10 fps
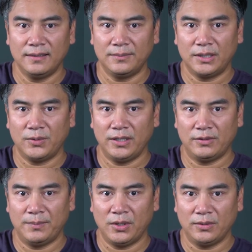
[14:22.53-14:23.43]
between the
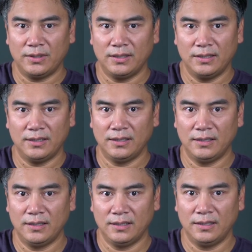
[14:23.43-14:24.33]
remote
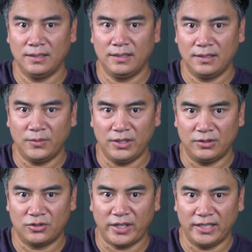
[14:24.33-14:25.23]
when you're
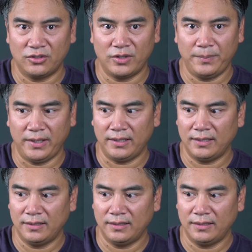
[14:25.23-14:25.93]
trying to grip it.